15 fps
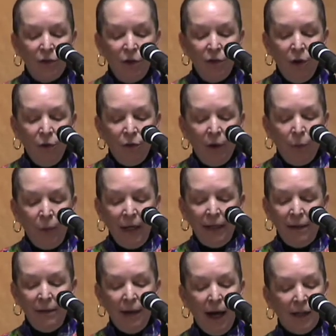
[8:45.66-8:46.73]
to know that we
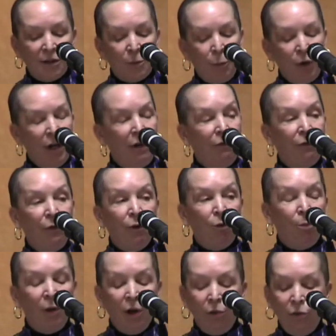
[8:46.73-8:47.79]
did not spring
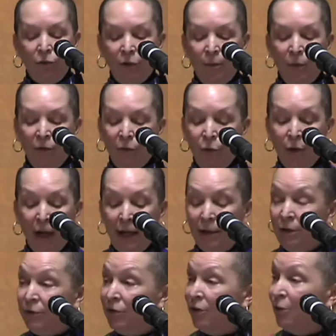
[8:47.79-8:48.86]
full-blown from the forehead
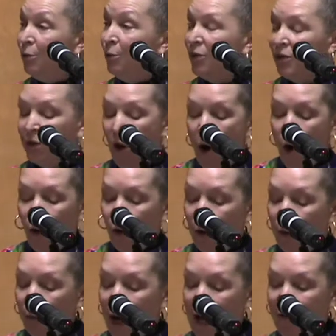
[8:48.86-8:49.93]
of Zeus, or
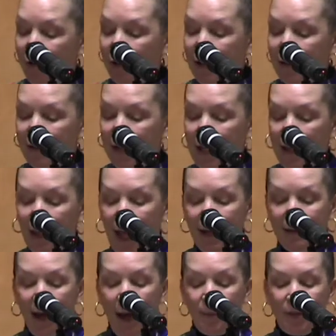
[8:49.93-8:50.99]
arrive on the scene
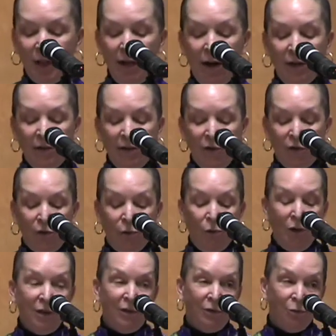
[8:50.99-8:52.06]
like Topsy, our sister
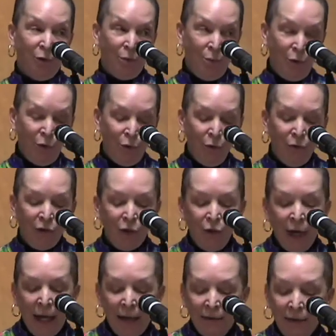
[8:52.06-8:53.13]
once removed, who
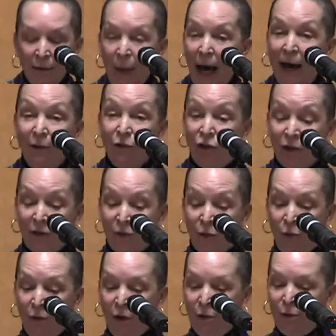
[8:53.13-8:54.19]
somehow just
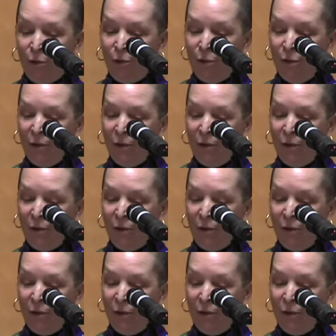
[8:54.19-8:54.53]
growed.